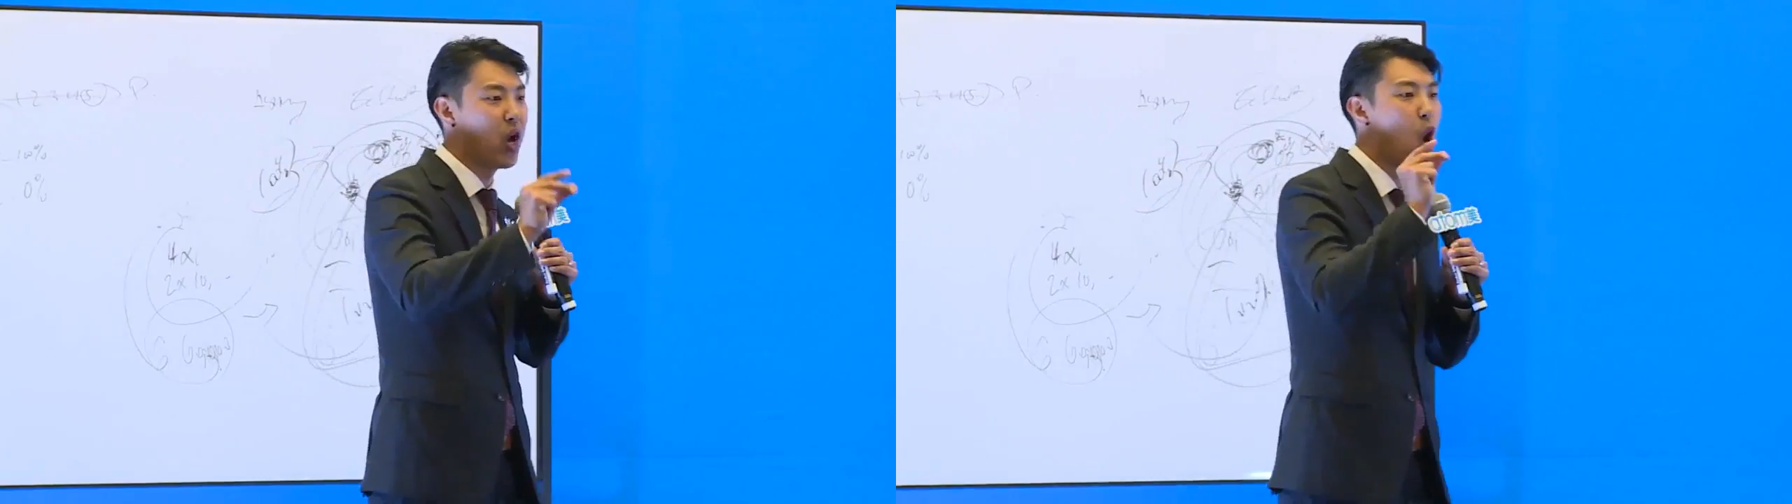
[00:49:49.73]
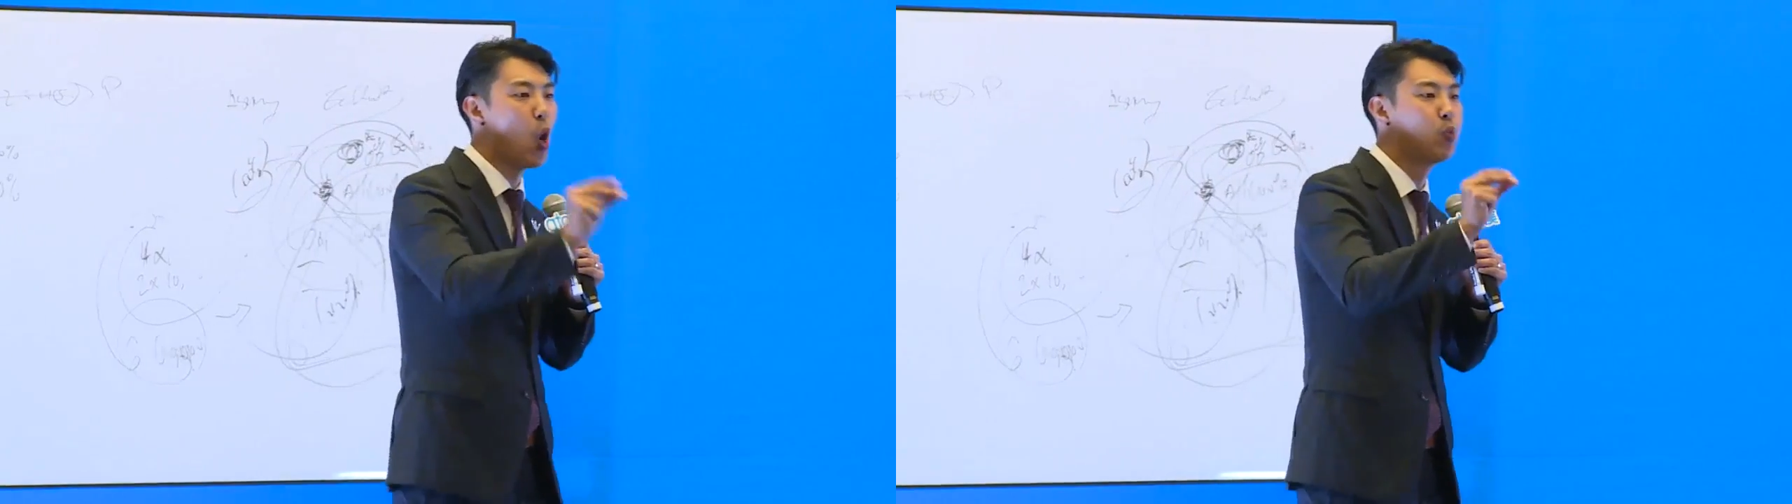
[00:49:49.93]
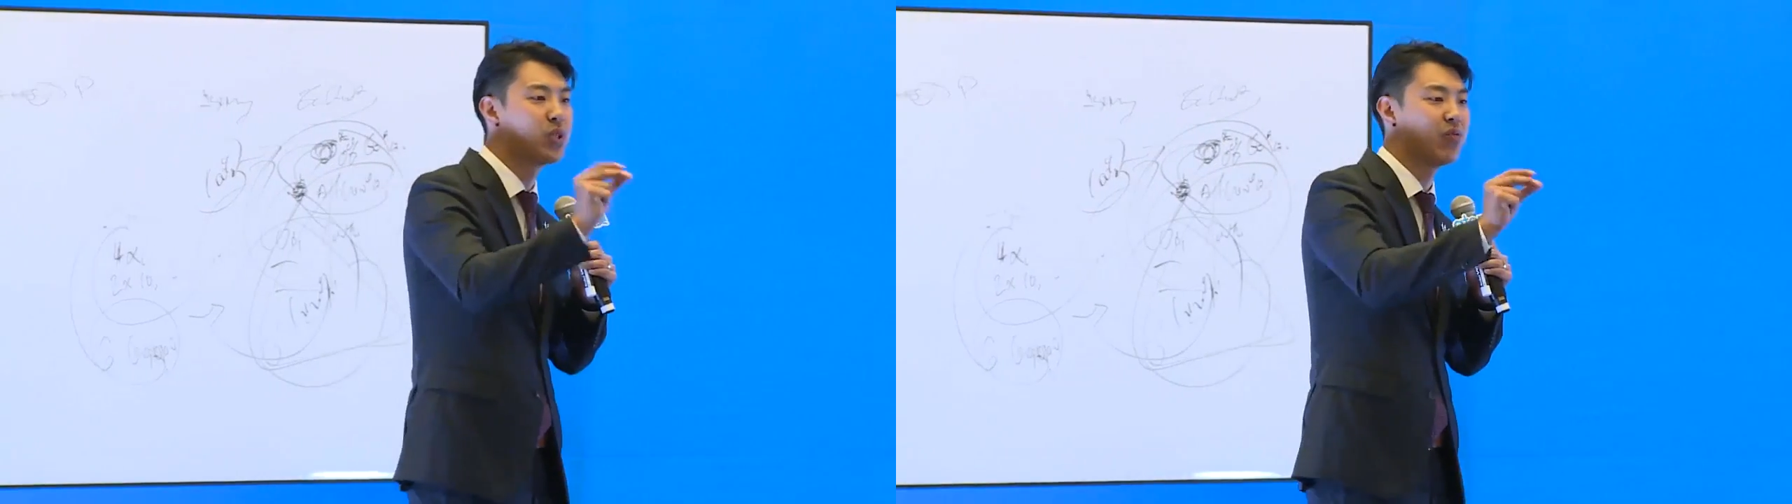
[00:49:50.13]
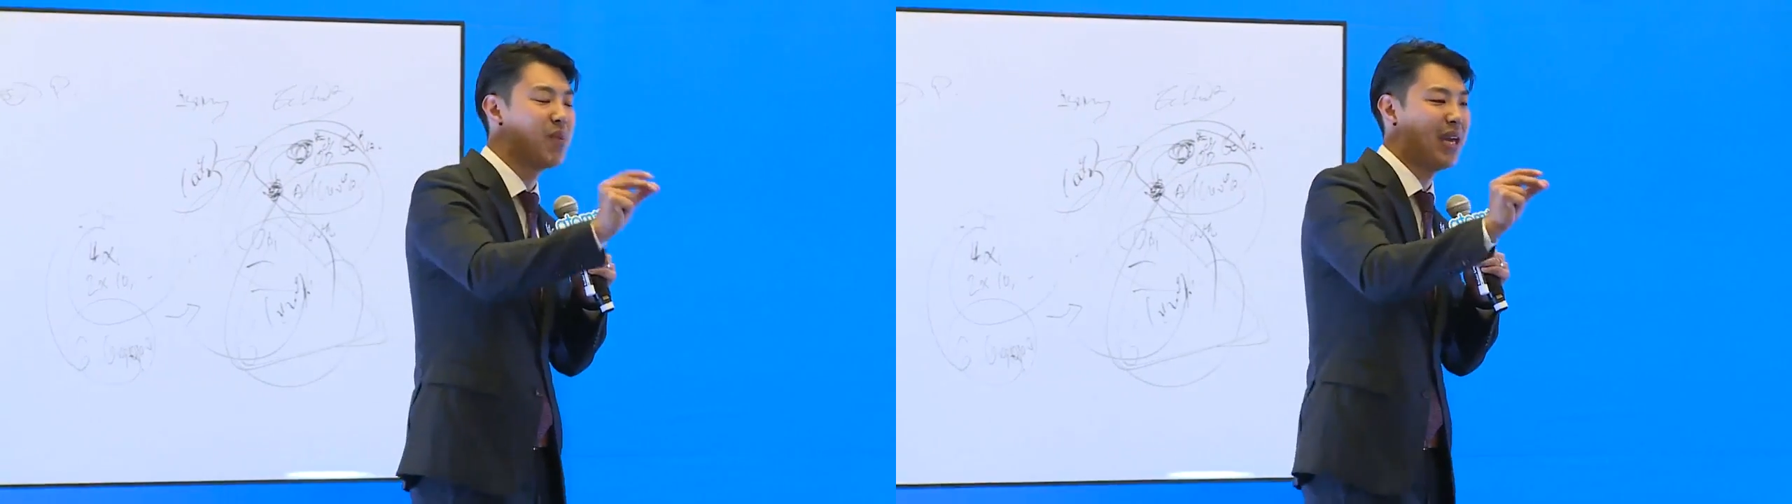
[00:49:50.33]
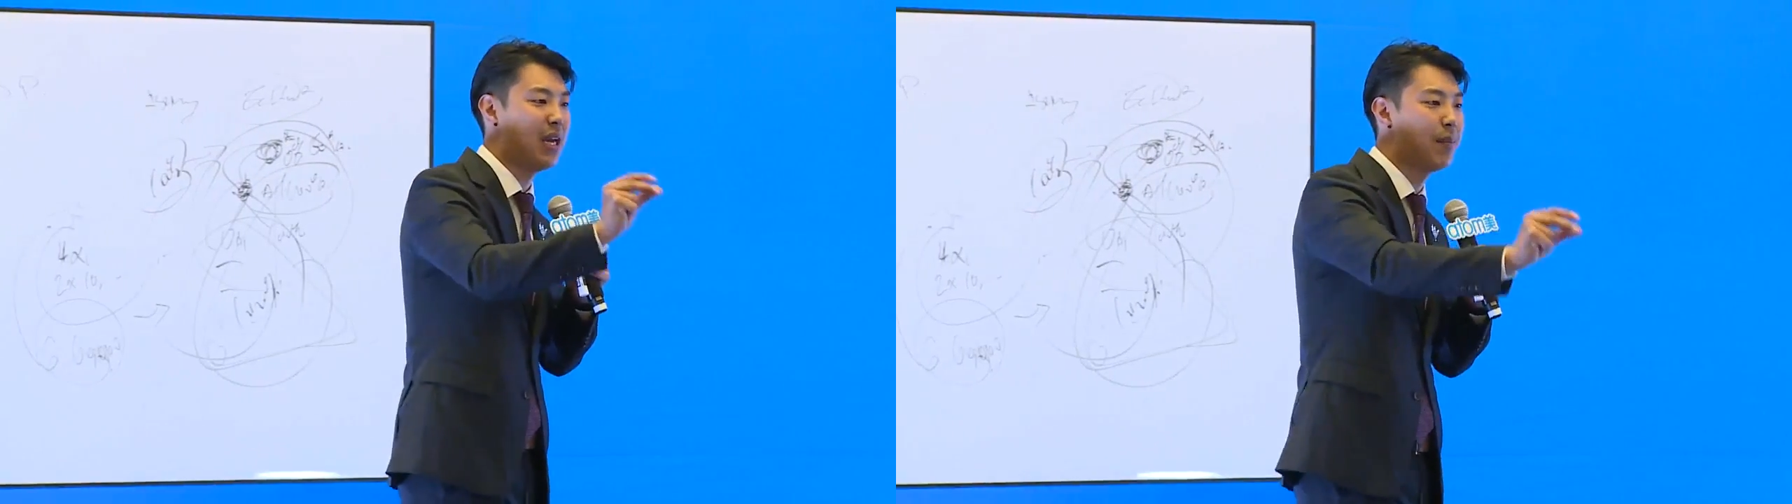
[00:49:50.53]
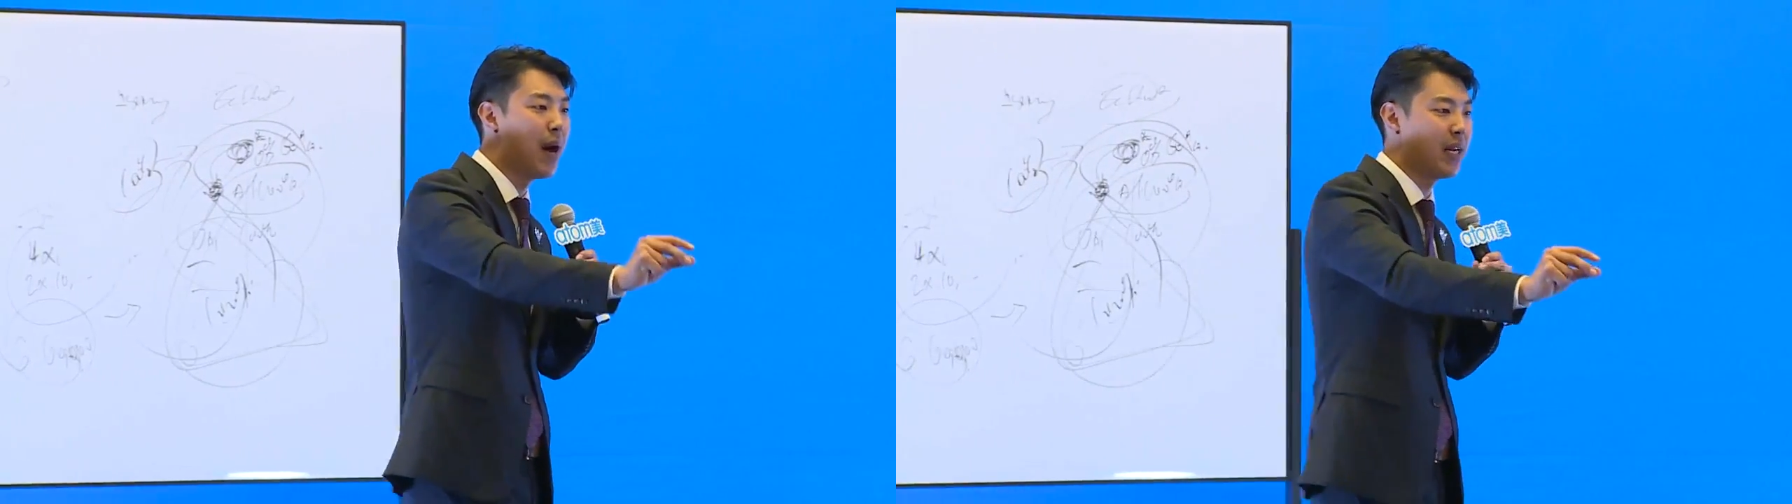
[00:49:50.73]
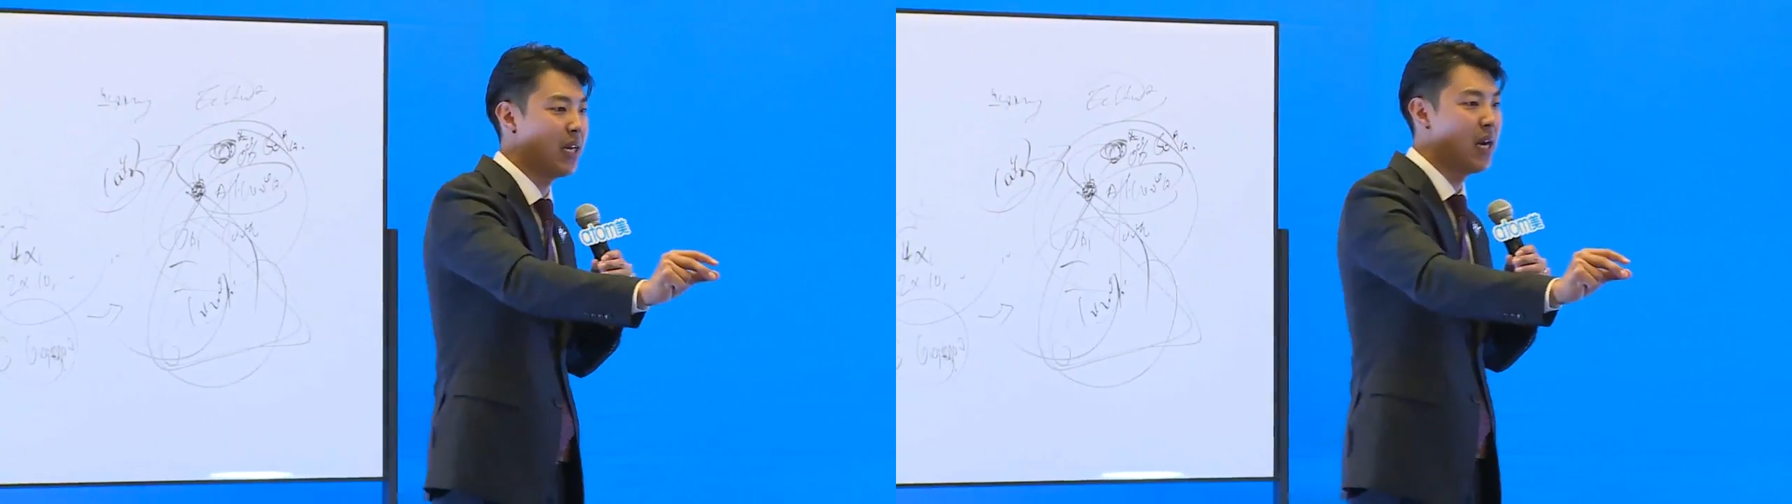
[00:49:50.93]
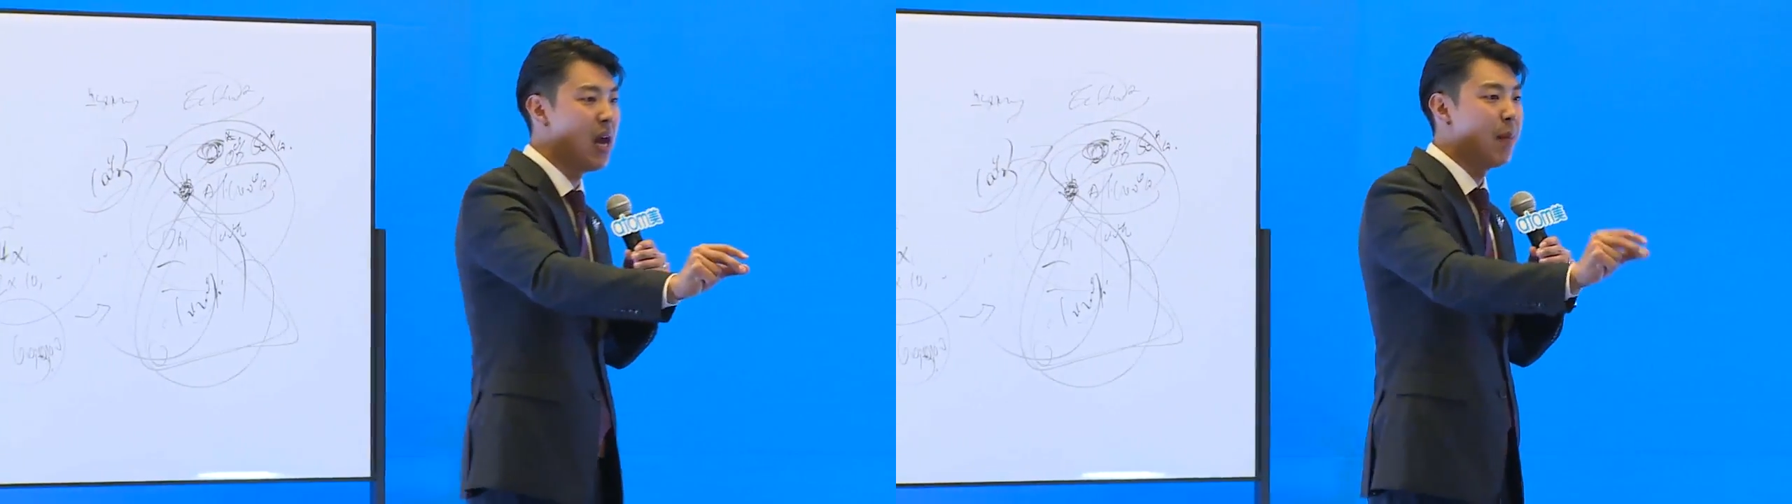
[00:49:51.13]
hopes of making money,